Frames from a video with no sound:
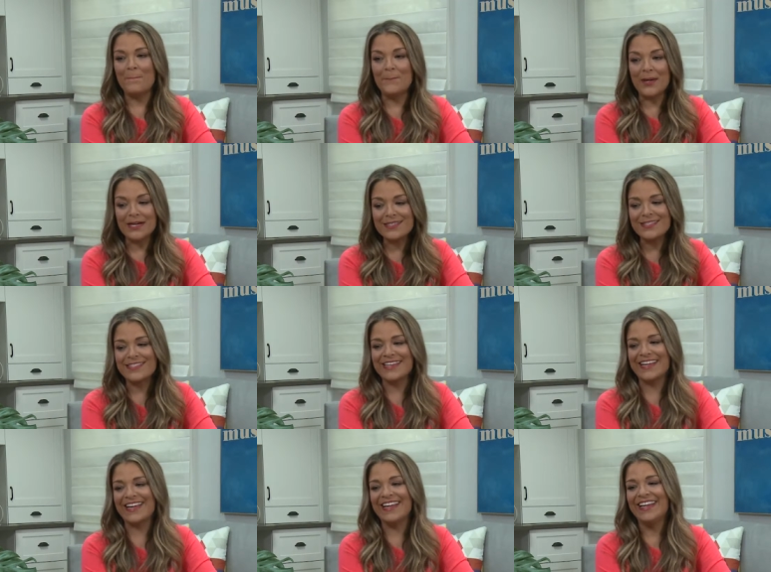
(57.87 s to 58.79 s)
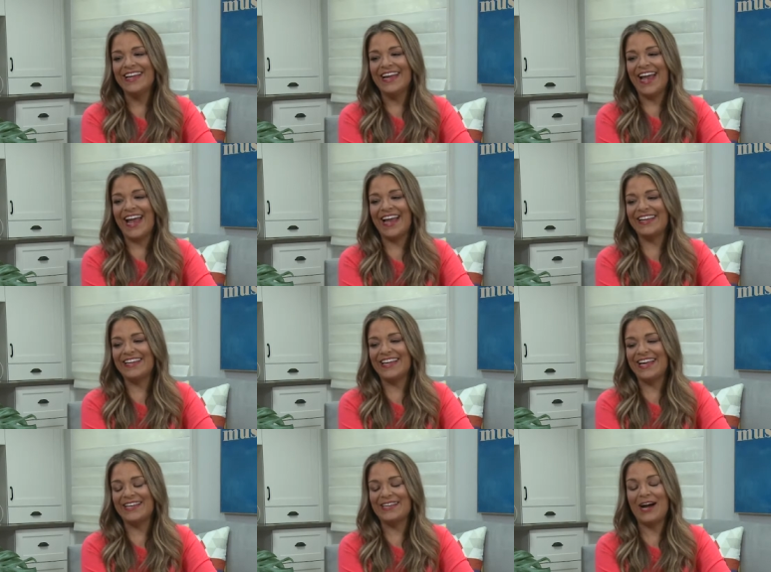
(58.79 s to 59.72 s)
busting and
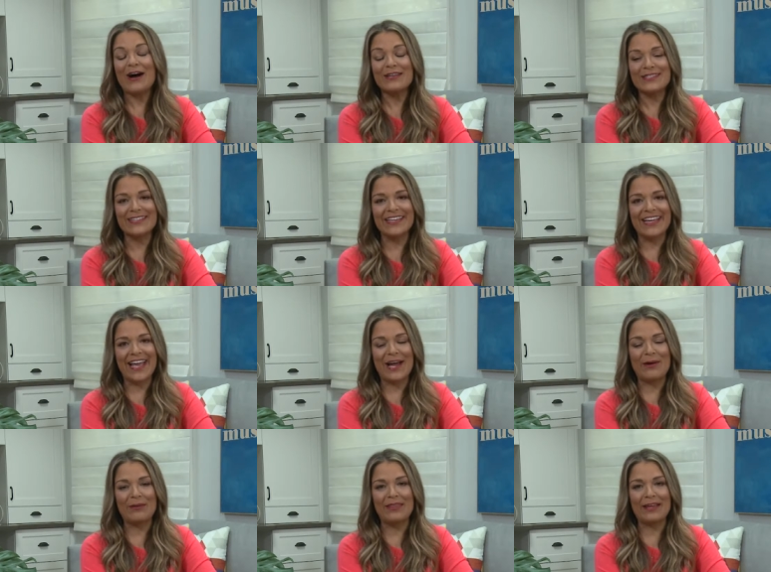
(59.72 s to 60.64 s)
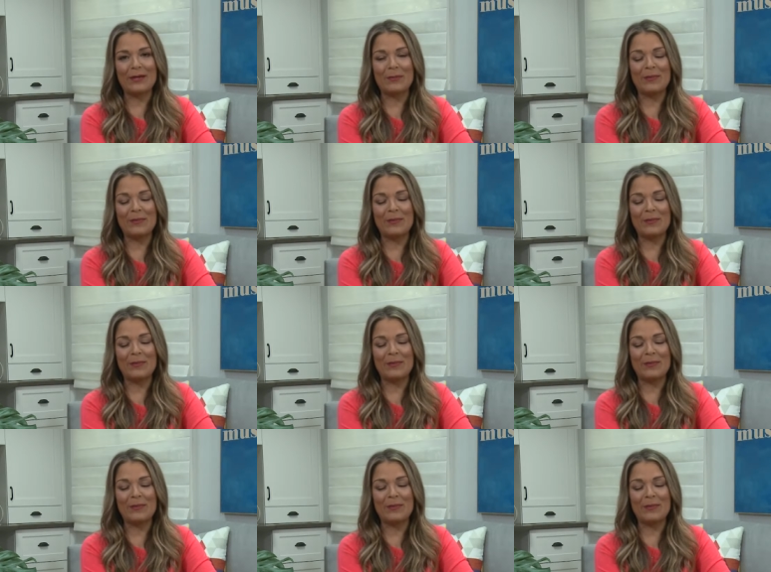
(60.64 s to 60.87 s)
and hustling out there.